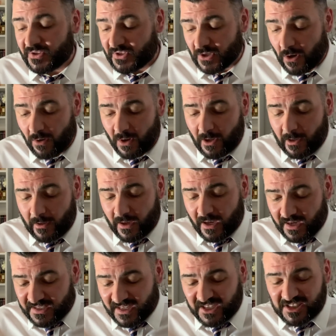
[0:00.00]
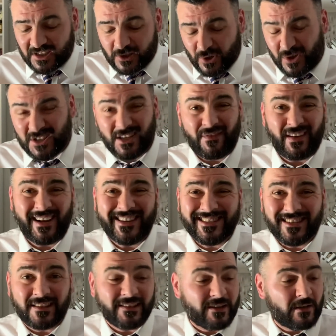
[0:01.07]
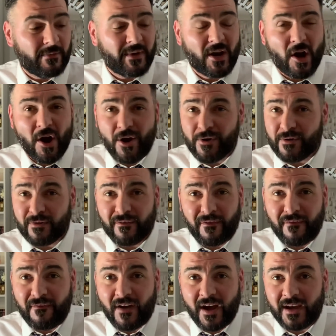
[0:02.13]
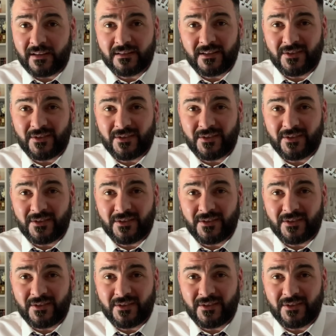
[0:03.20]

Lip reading: So it is exclusive. It is a little bit harder to find.